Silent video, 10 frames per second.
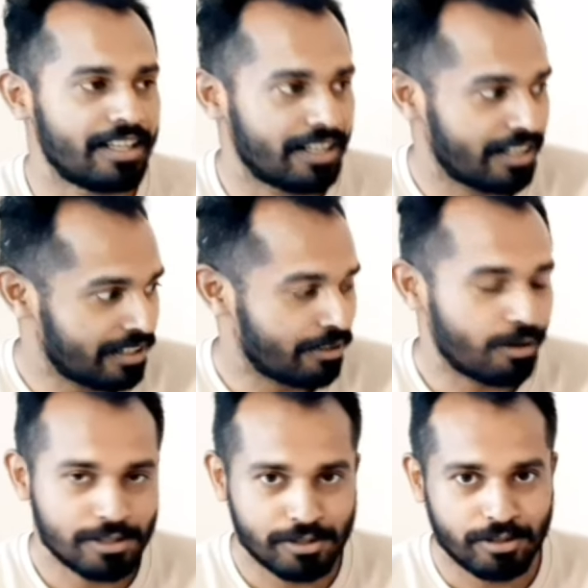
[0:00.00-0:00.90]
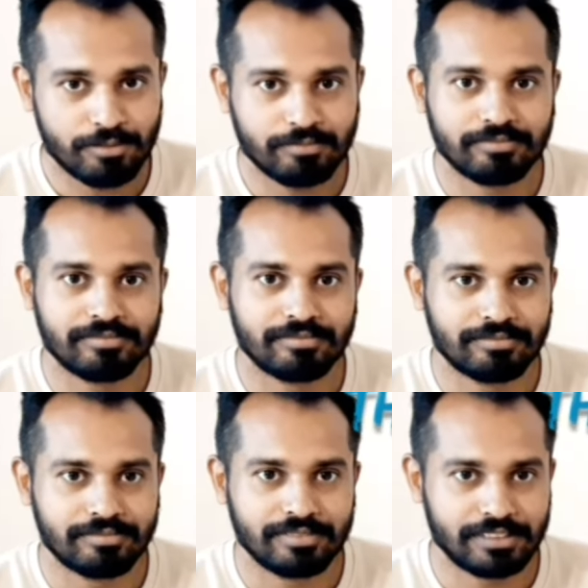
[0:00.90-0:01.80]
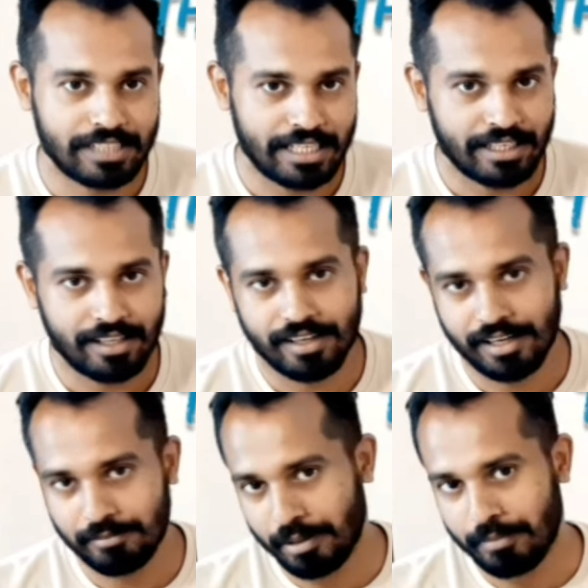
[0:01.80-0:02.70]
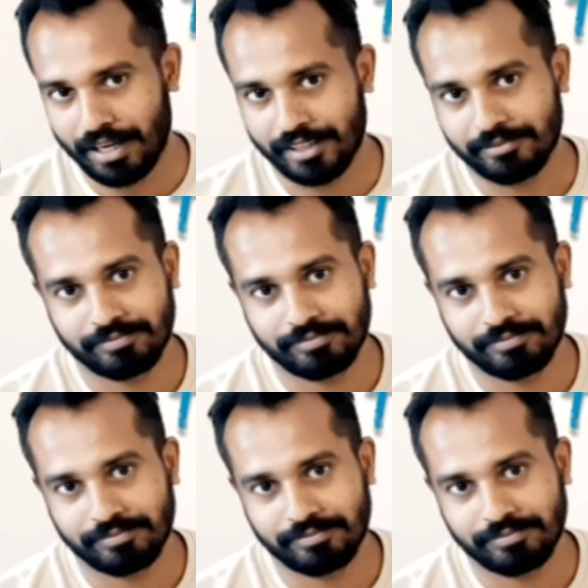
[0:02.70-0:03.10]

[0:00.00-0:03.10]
And also, take care and bye bye.